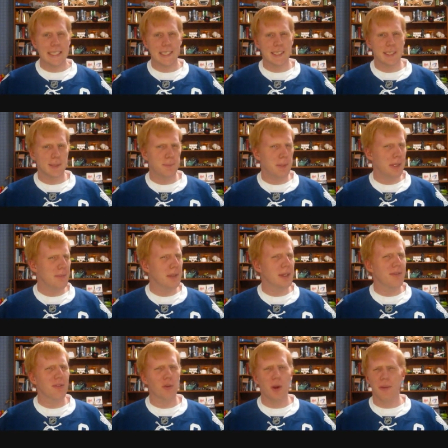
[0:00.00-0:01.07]
It's been a bit
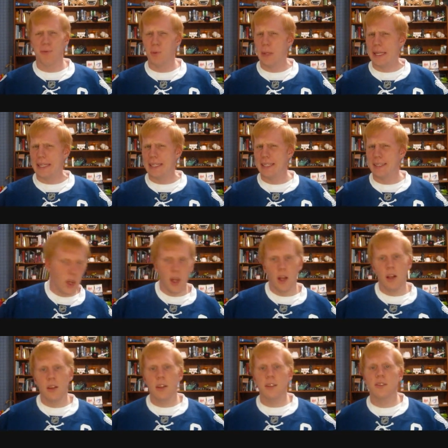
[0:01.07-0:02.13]
of a rough week.
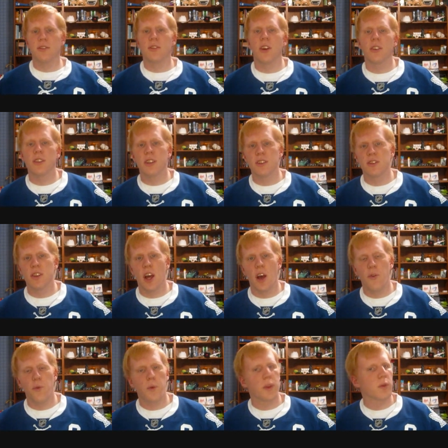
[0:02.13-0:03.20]
Let's start this
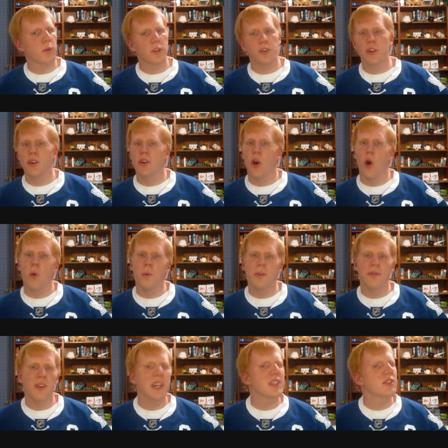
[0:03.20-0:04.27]
off with the return home
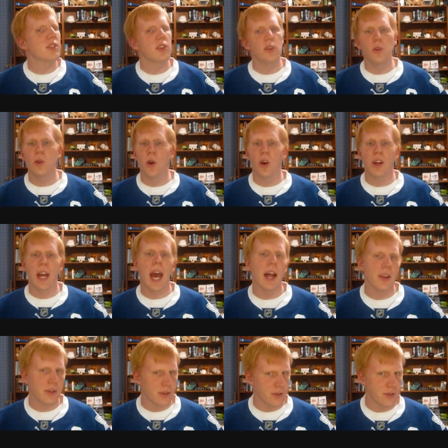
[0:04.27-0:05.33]
to face the New York
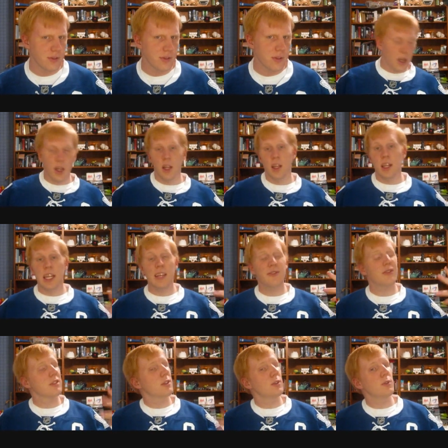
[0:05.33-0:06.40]
Islanders.
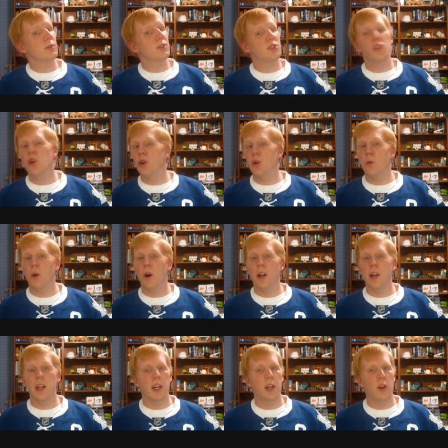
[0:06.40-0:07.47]
Leafs lose
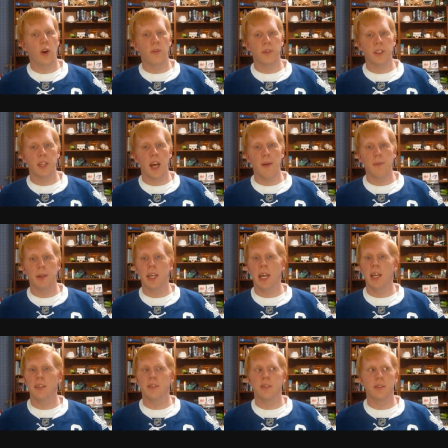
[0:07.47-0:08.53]
2-1 in overtime
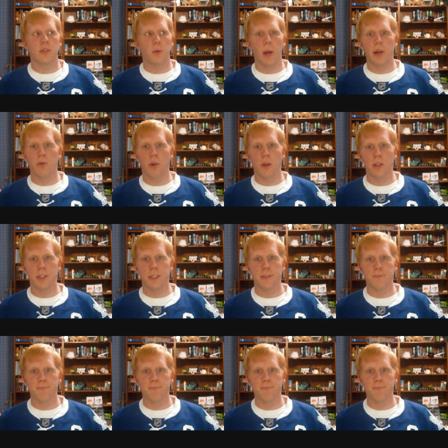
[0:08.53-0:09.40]
against Dwayne Roloson.